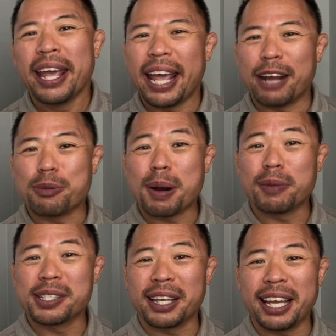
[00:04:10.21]
And remember
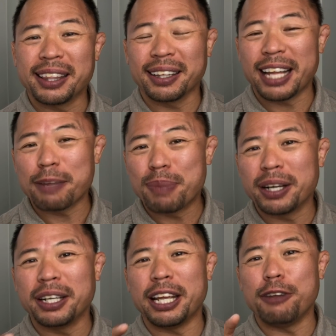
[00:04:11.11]
to hit the like
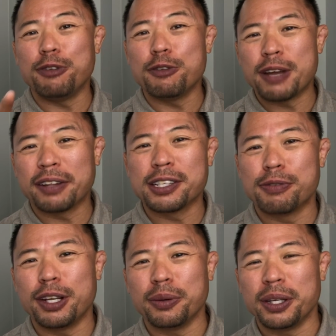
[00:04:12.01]
button if you found this
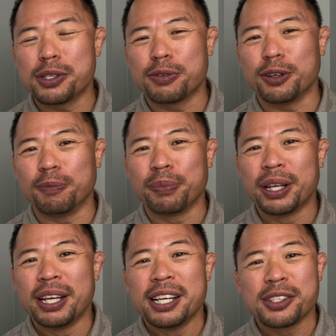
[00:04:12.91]
video useful.
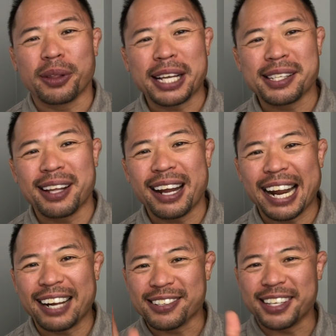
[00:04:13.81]
So thanks a lot,
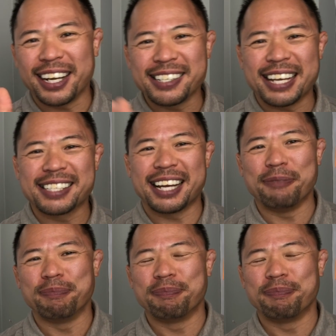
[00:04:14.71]
and I'll see you guys next time.